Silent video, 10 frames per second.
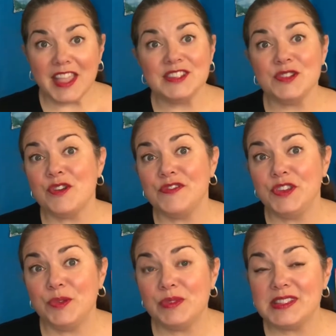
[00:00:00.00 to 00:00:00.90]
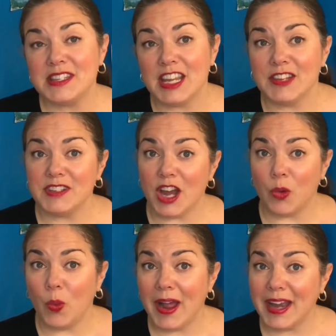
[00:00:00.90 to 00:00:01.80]
So if you received a
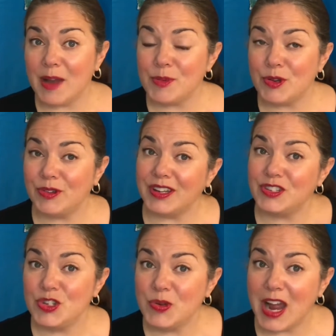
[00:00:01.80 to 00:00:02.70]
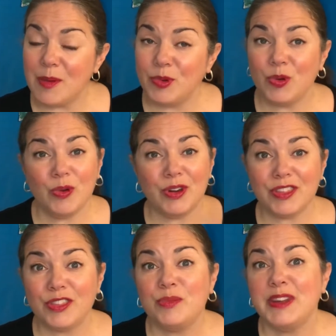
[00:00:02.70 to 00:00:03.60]
one apple, a two apple, or a
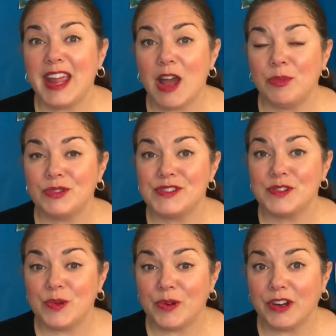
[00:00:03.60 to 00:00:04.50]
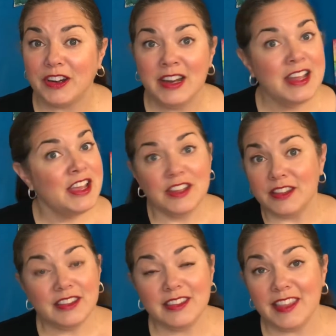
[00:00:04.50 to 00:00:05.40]
three apple score,
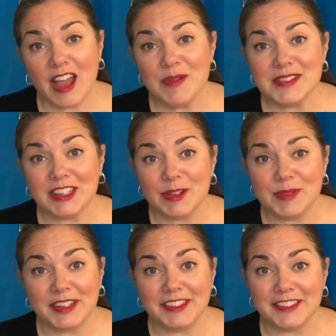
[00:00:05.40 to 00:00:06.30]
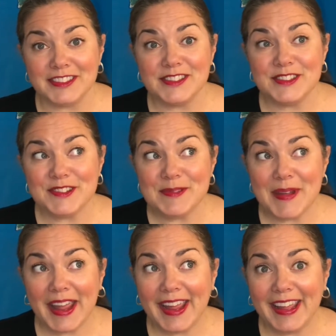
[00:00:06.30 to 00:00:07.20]
that was going to be just too
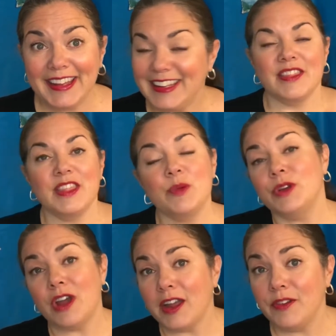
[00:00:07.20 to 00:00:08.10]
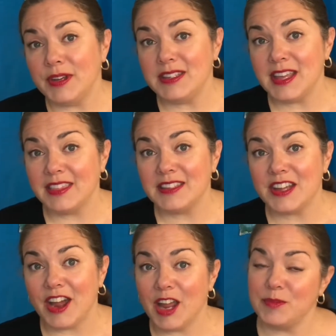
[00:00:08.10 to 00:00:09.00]
bad. They were not going to take the
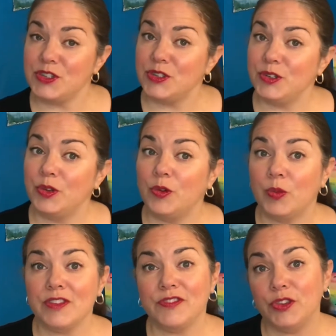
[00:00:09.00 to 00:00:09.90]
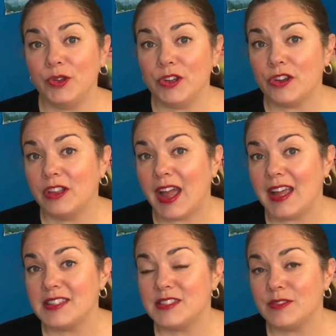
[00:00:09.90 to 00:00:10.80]
time to review your
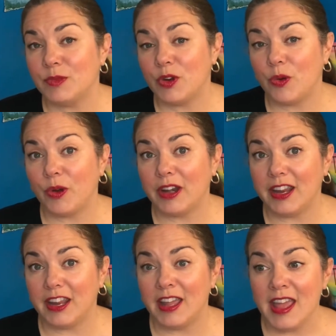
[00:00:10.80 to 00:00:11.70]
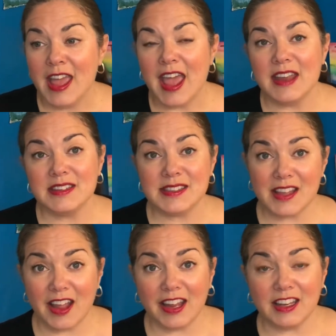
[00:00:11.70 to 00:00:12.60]
class recording and
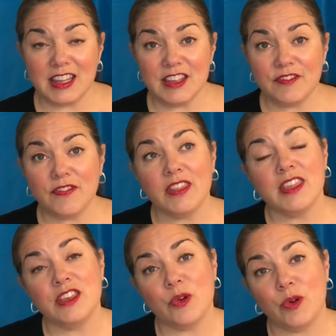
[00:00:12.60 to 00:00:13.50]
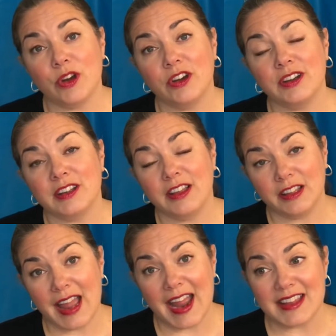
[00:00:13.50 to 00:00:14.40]
decide if your
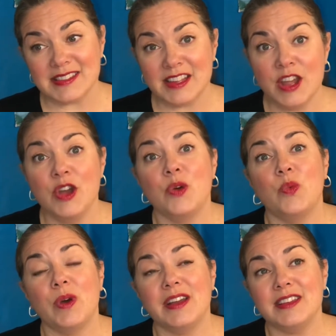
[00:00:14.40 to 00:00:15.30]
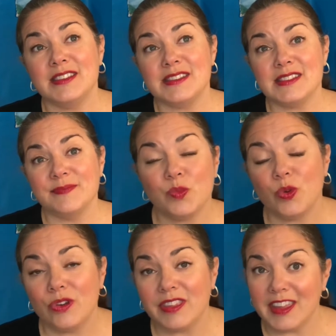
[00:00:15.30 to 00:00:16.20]
class was
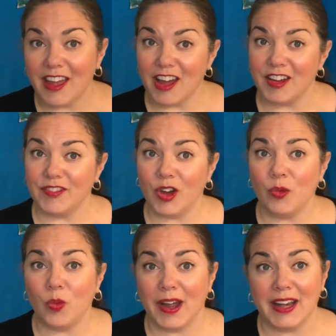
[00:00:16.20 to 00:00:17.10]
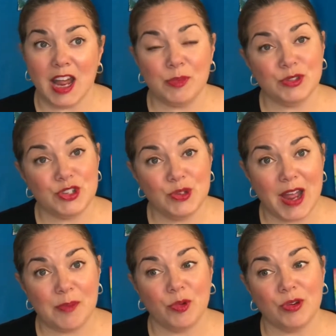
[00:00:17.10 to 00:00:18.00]
worthy of a one apple, two
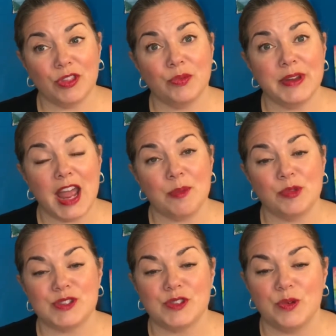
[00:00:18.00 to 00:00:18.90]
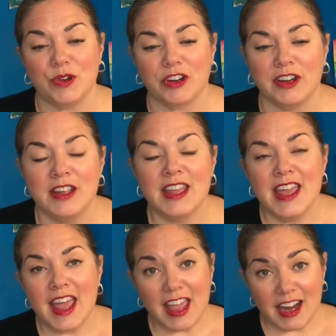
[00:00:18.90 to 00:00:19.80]
apple, or a three apple score.
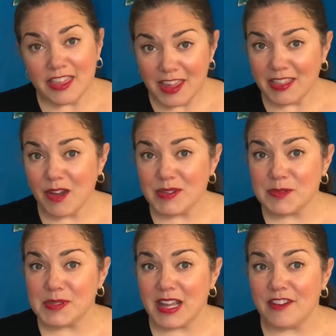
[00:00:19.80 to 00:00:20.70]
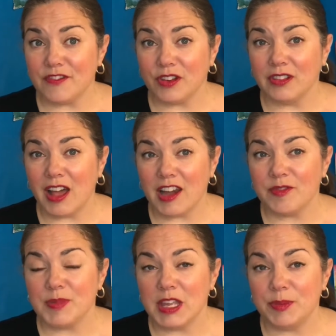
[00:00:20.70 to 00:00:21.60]
And I think that was upsetting for a lot of
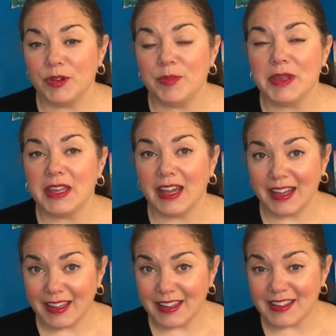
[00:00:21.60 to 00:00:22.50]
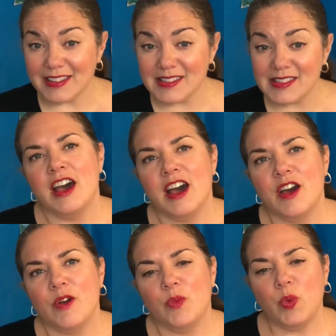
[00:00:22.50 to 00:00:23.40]
people because
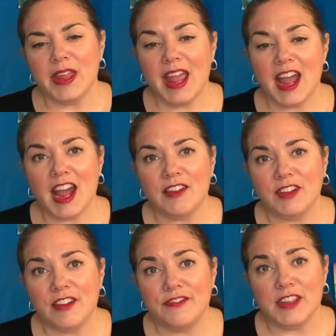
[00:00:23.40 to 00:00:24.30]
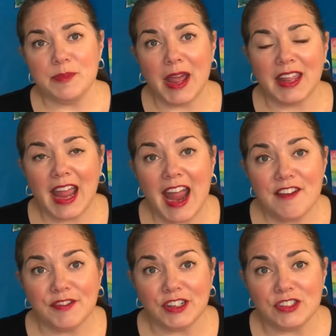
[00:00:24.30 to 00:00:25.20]
we have a feedback
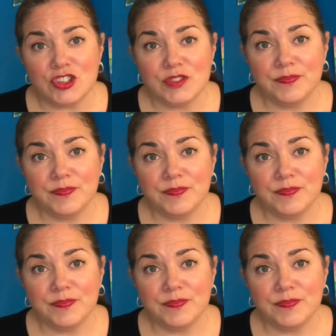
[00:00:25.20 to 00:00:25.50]
average.